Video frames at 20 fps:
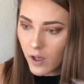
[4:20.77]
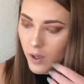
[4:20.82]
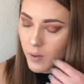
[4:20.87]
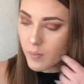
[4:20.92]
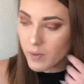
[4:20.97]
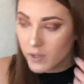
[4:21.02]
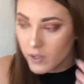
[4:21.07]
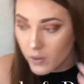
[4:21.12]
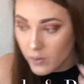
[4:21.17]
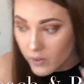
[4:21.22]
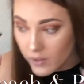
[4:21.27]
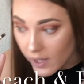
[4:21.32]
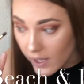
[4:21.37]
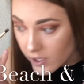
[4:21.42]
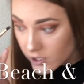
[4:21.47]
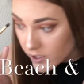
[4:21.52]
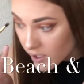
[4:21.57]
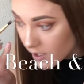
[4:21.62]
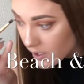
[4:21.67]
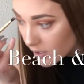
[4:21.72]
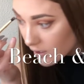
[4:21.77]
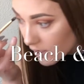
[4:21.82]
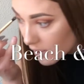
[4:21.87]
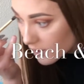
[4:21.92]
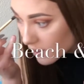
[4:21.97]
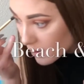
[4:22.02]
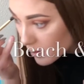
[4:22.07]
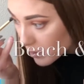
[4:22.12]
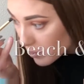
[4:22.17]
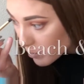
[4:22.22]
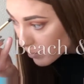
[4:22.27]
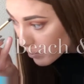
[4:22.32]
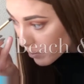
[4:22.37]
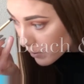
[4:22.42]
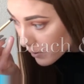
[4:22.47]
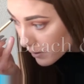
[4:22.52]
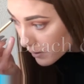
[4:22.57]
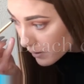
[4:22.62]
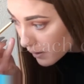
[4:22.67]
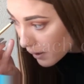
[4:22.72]
my lower lash line and kind of
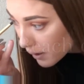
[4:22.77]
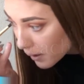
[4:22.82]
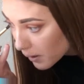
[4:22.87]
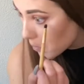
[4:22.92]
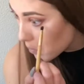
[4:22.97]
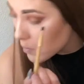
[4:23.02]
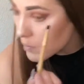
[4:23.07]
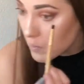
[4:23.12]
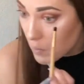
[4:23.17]
bring that up.